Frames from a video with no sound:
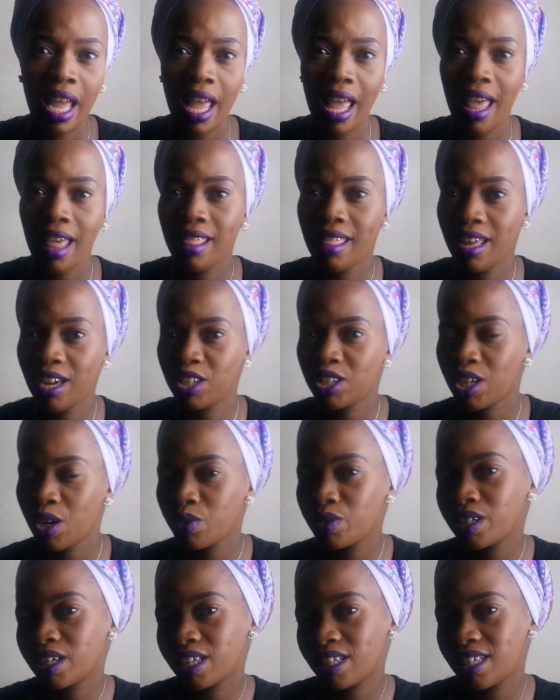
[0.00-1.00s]
And they're
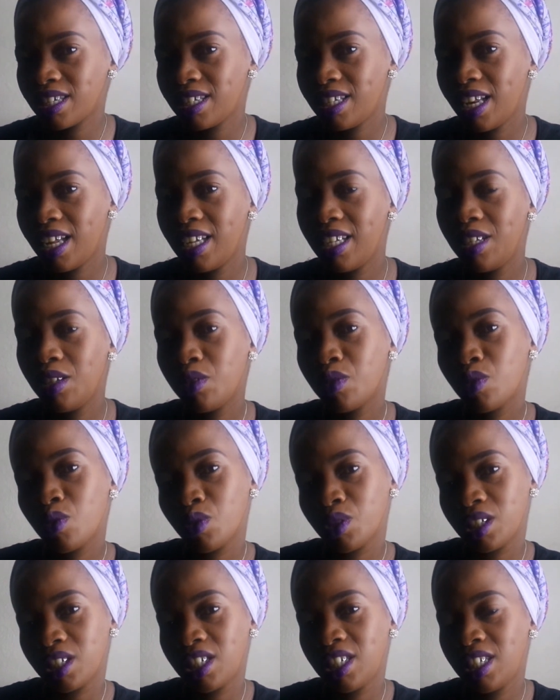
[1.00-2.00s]
shouting at this lady
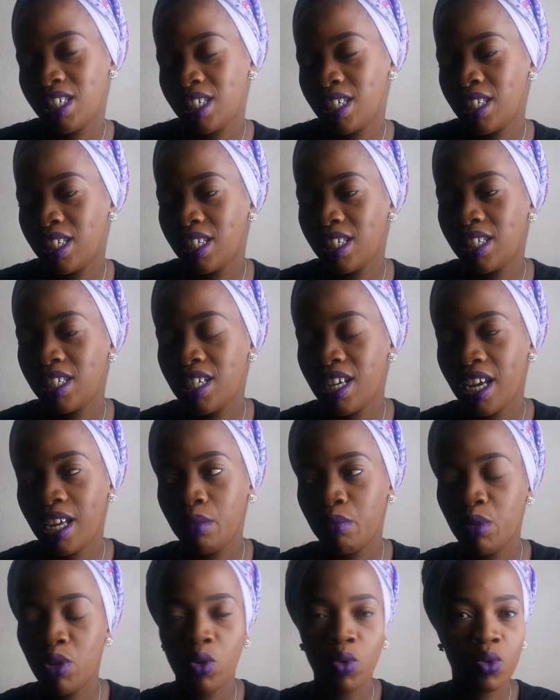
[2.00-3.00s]
because she had
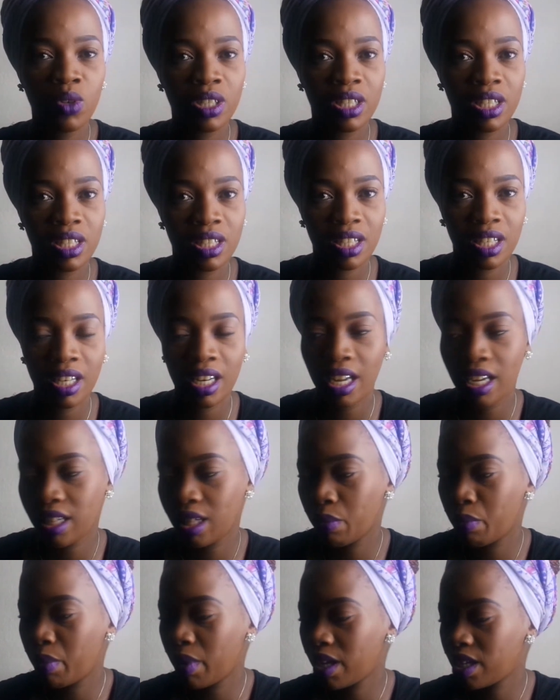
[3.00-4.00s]
me hooked. Like
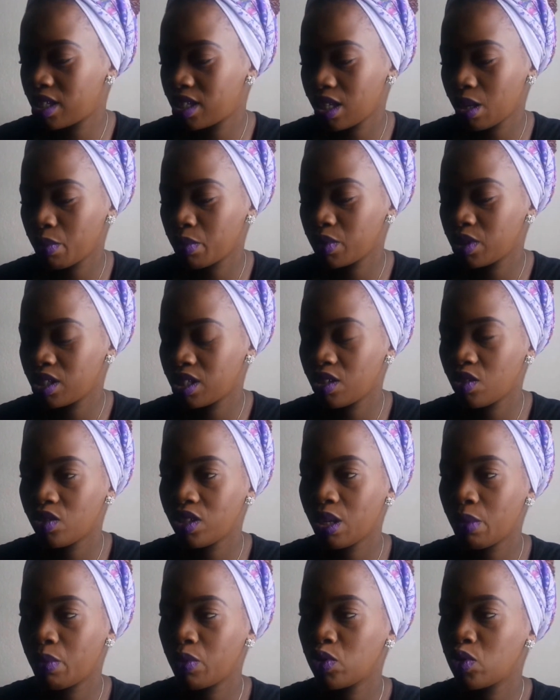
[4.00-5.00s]
the bed is not
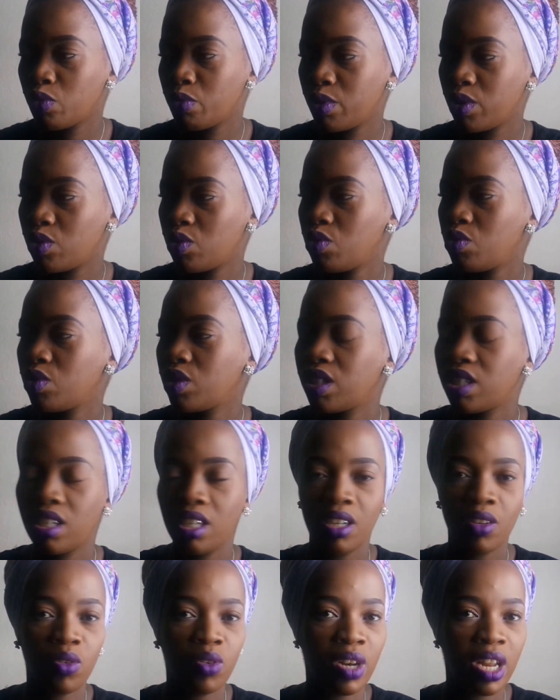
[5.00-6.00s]
supposed to be hooked
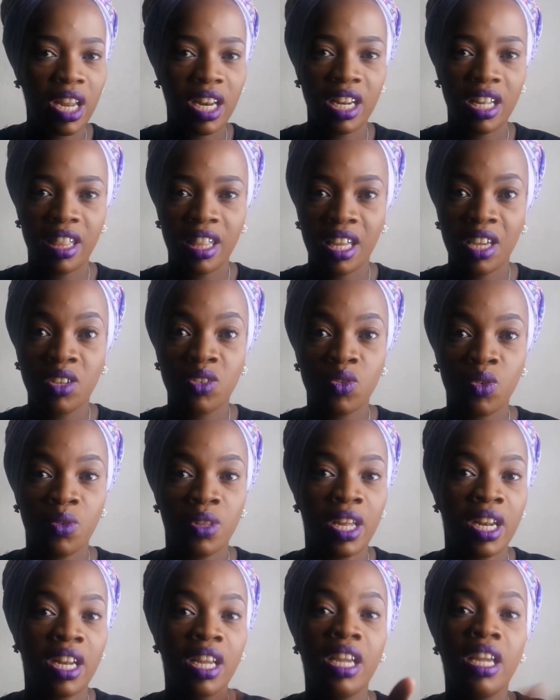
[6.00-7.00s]
on anything, so
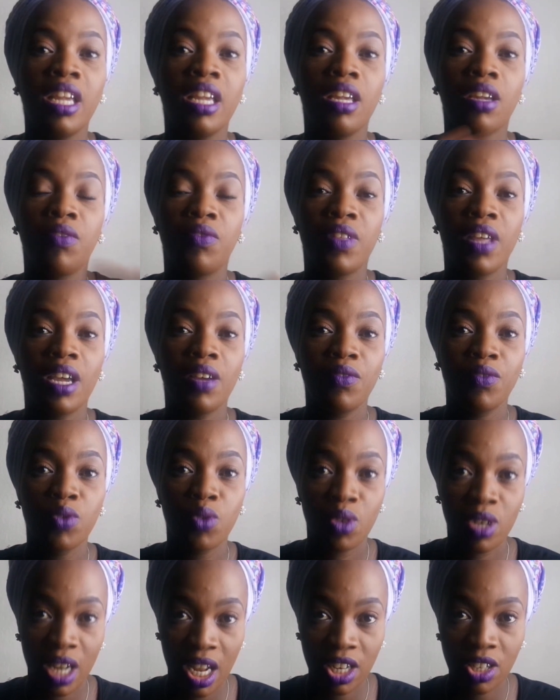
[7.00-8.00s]
that if they have
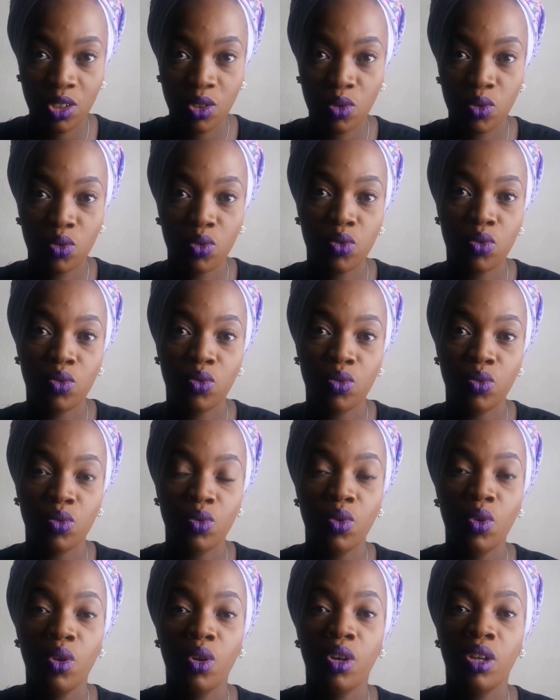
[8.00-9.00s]
to rush you to
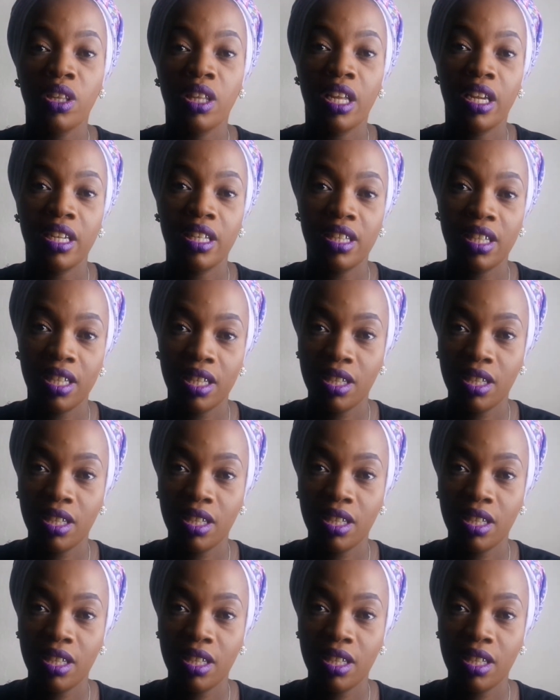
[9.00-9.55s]
the